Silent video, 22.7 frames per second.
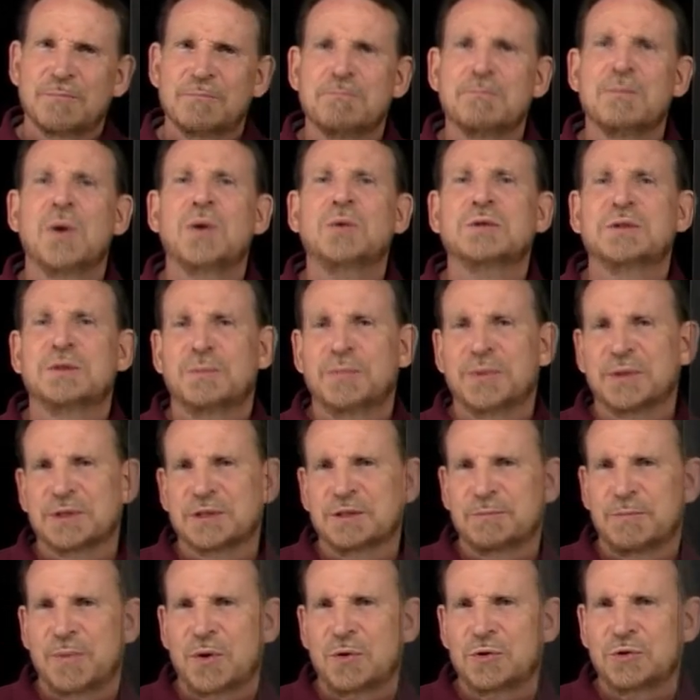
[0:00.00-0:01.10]
multiple
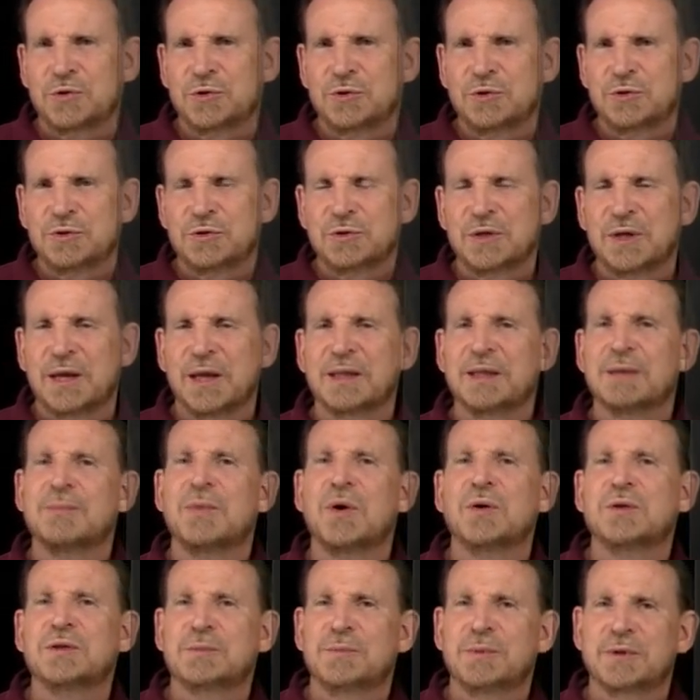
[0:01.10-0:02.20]
exposures, and the
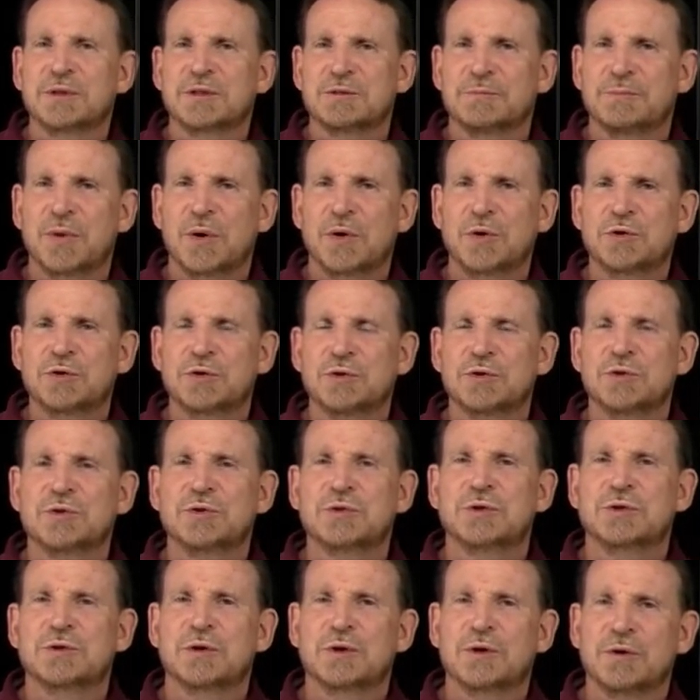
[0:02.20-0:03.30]
multiple
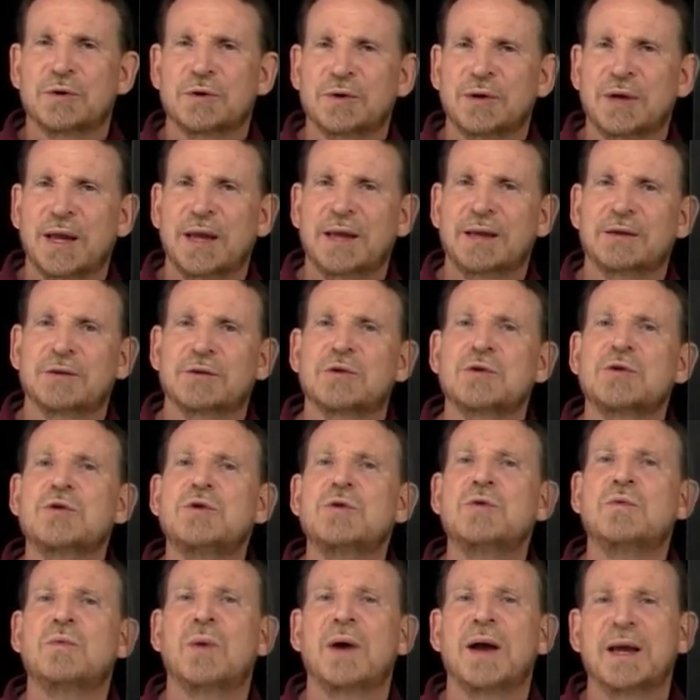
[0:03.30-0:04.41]
exposures create
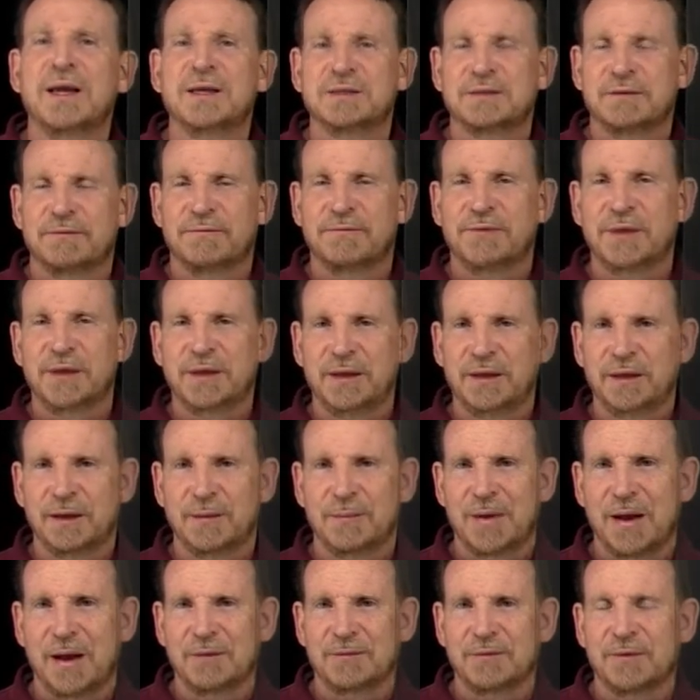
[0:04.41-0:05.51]
new ways of thinking
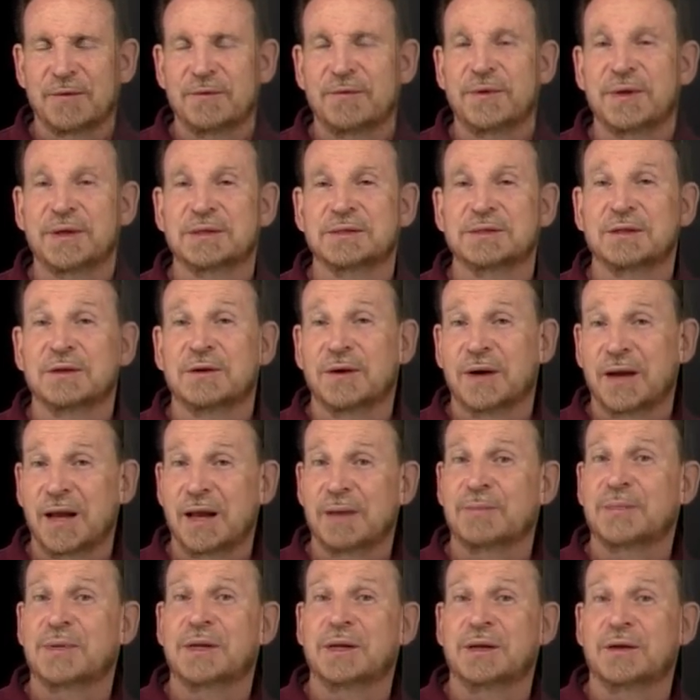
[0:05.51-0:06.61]
about the things that are
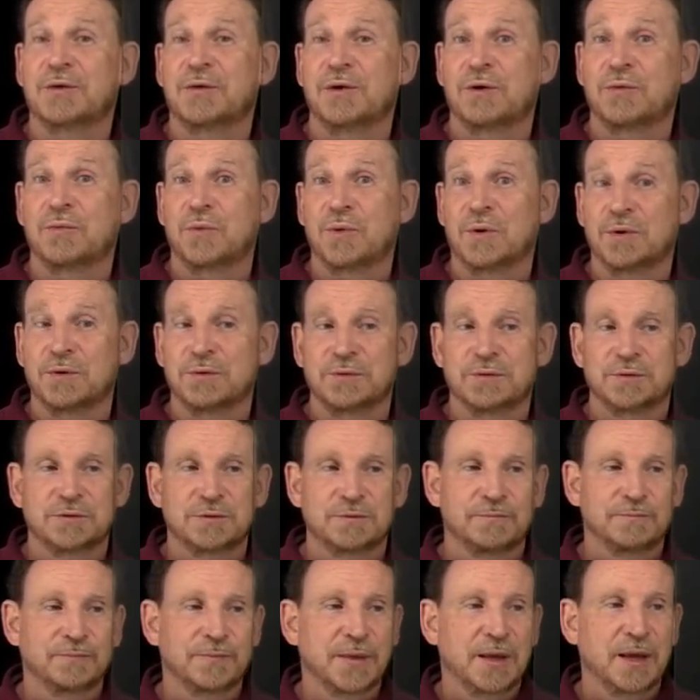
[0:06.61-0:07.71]
happening in our
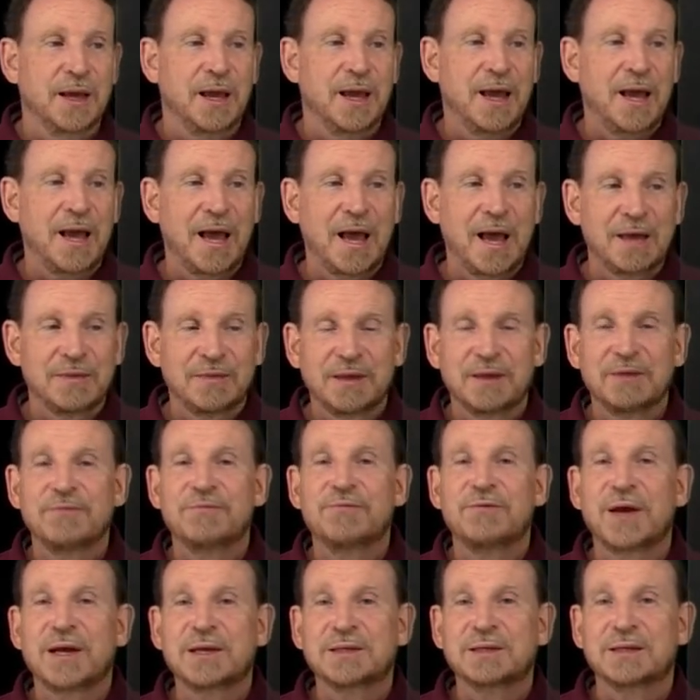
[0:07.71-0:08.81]
worlds. And the
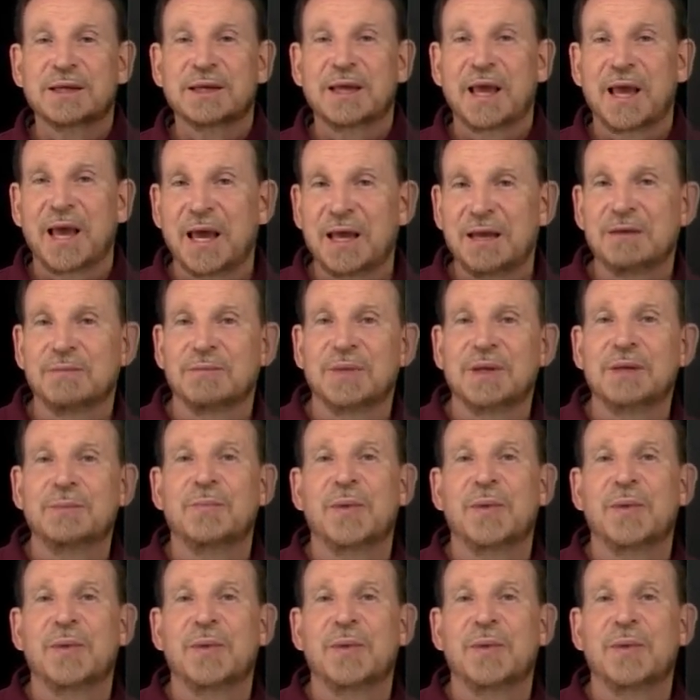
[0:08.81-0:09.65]
effect can be